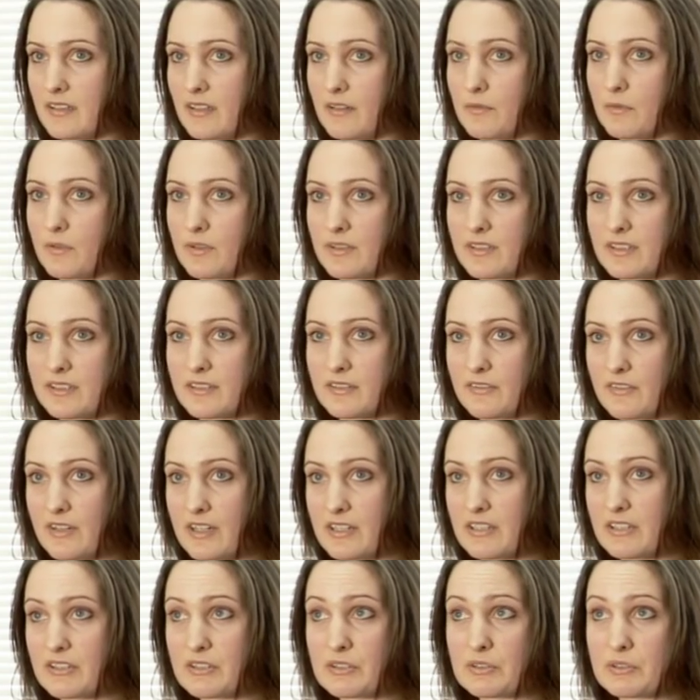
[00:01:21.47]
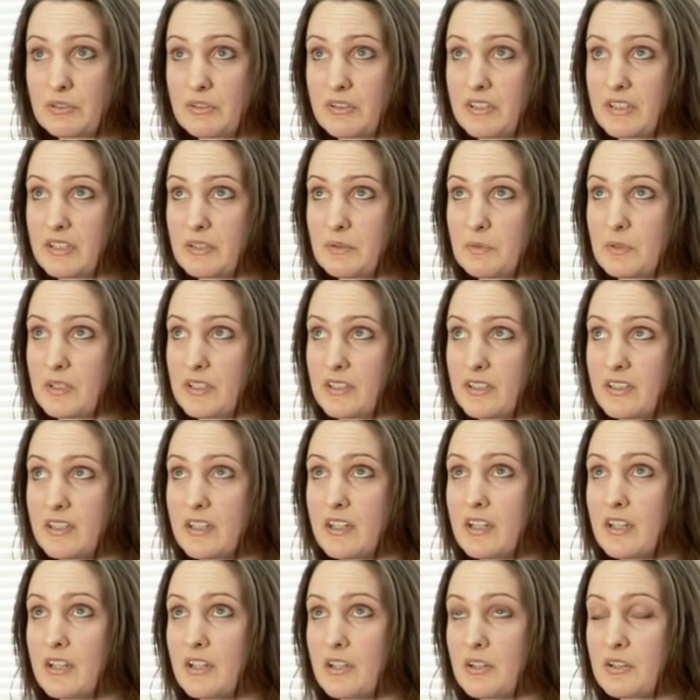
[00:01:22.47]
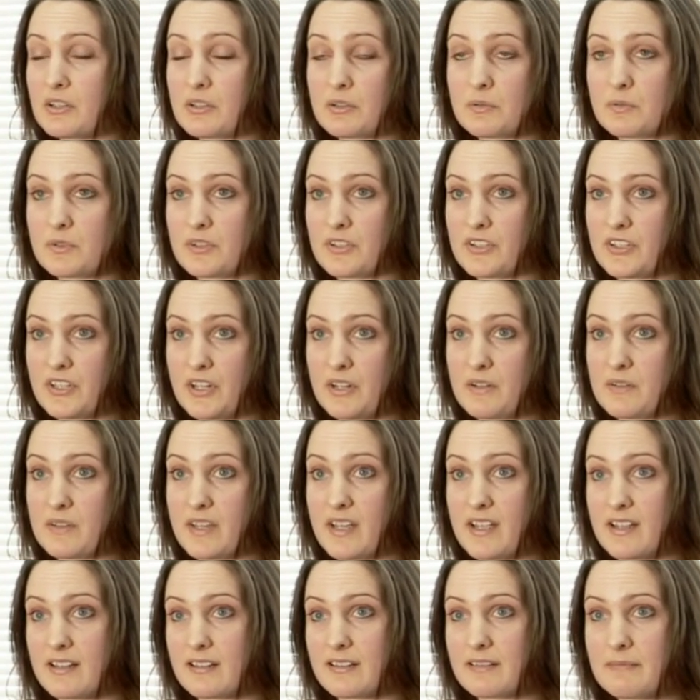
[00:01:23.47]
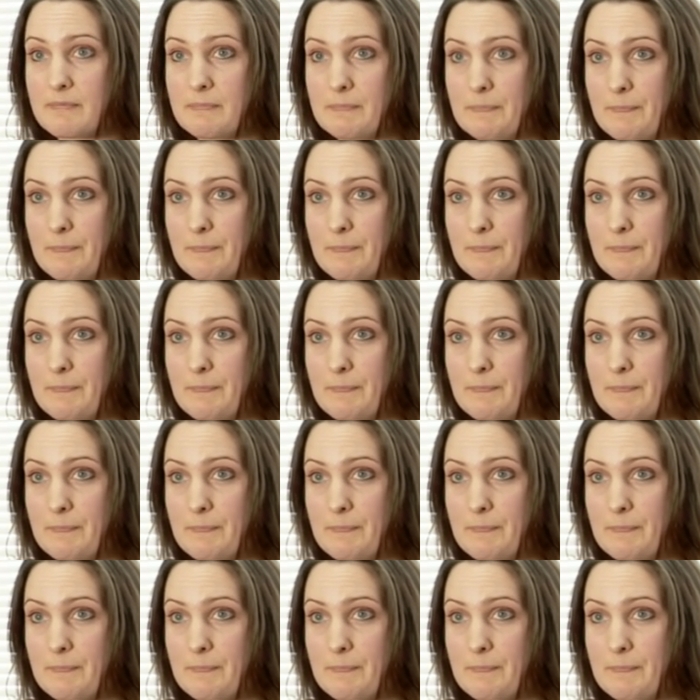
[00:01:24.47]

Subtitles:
I wanted to write a story that would show that.